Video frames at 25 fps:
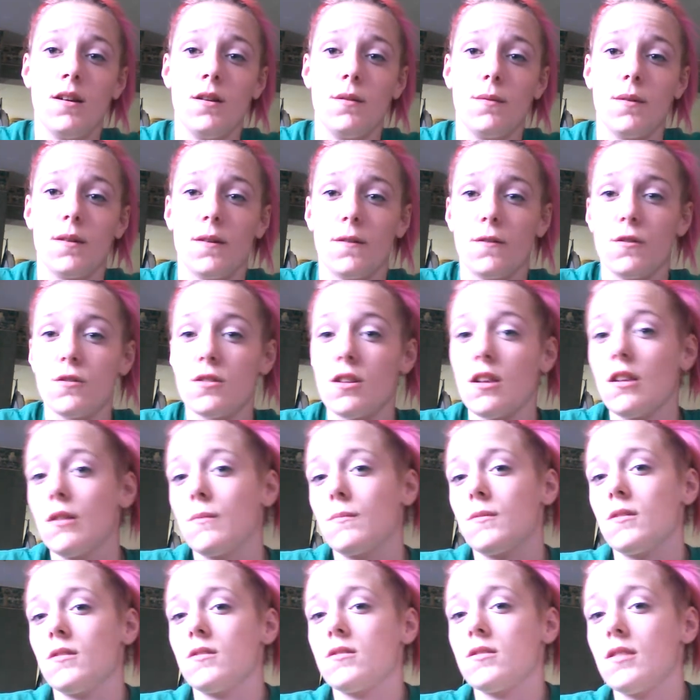Where if you tell
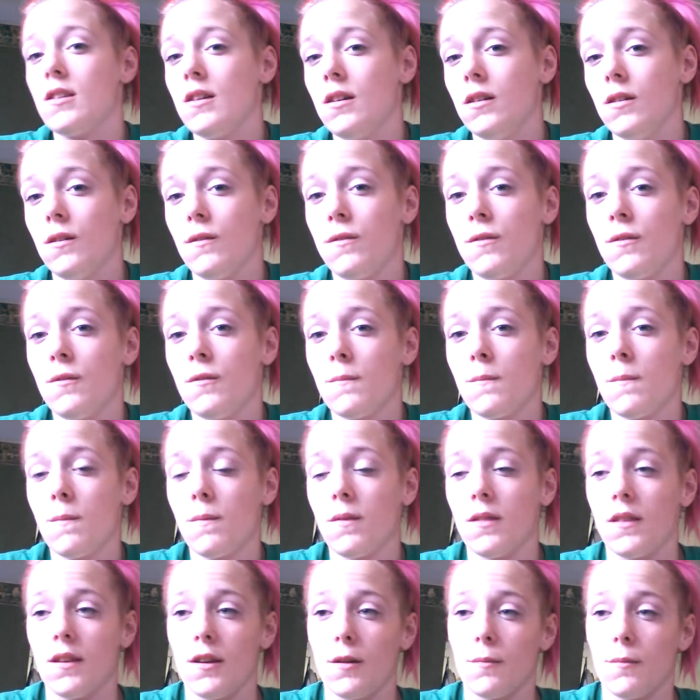them yourself,
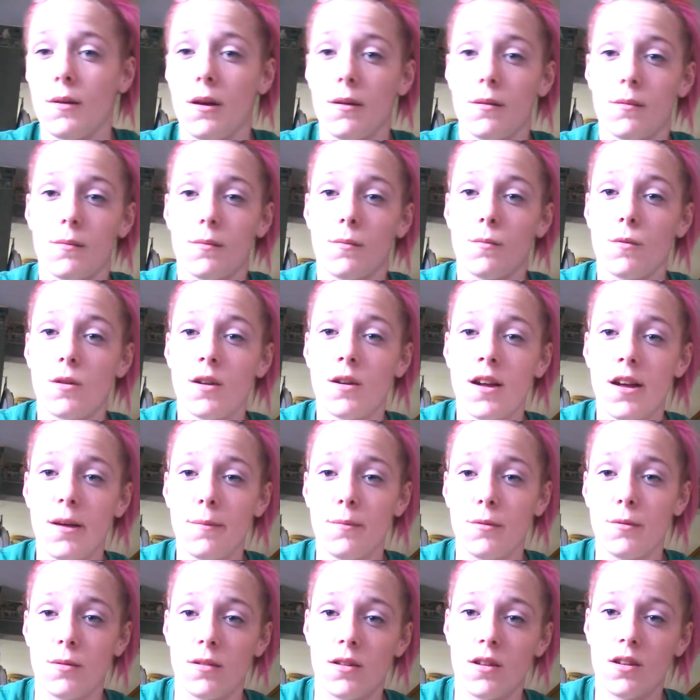they're probably going to be more
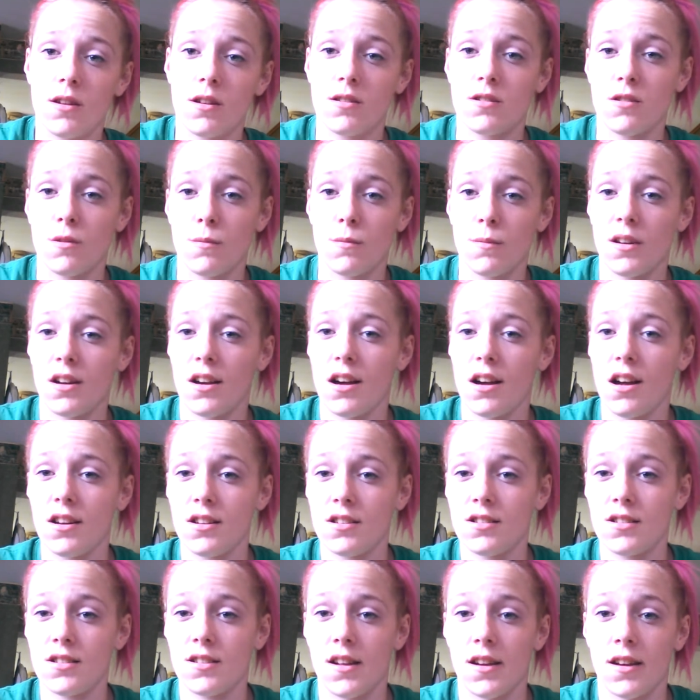happy with it because you're being
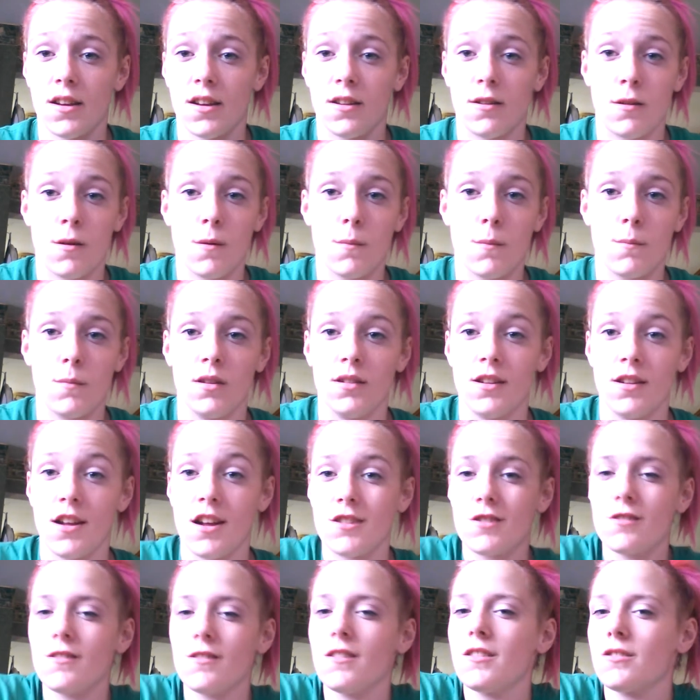honest and they can build
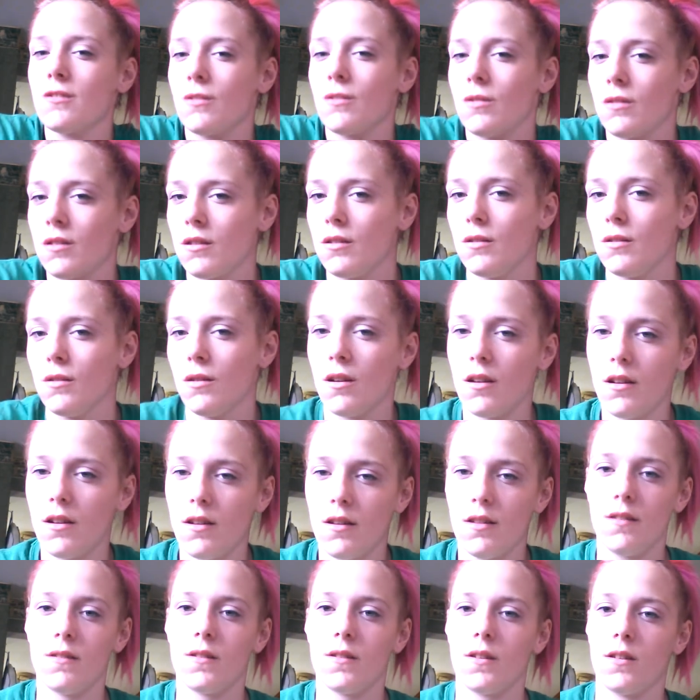that trust with you.
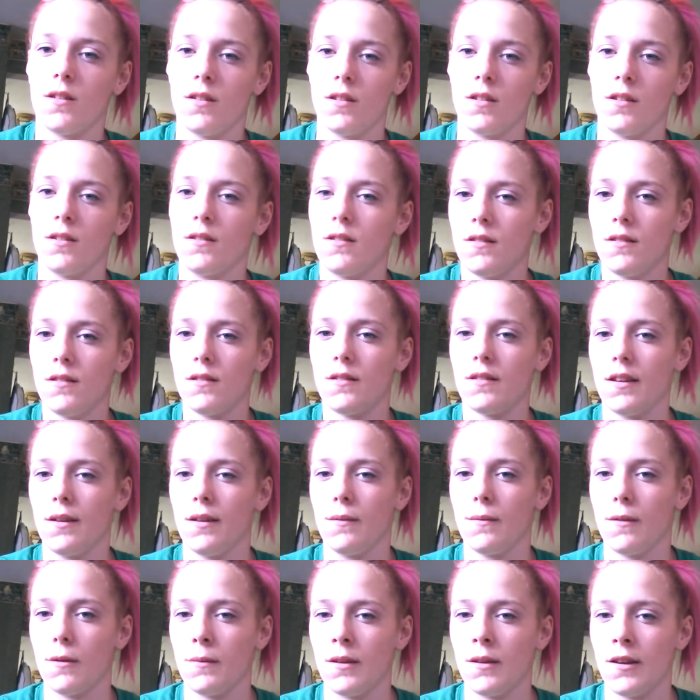If you
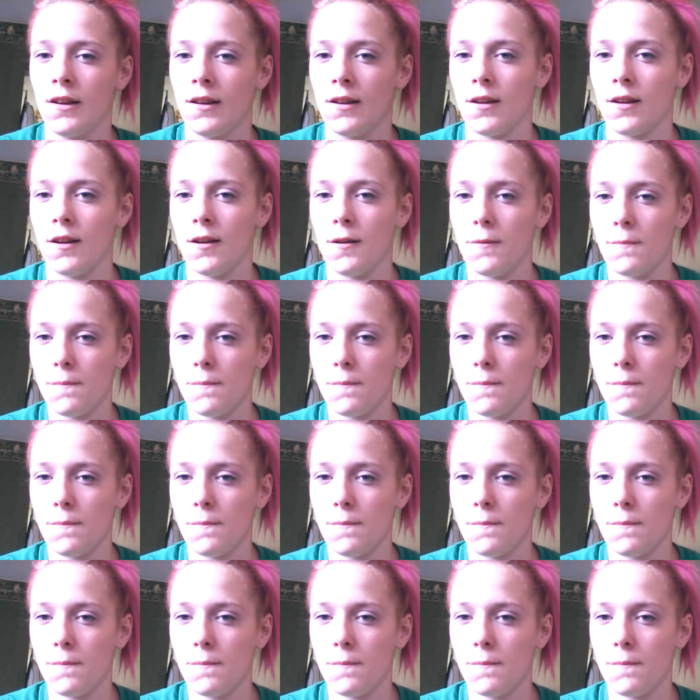get what I mean.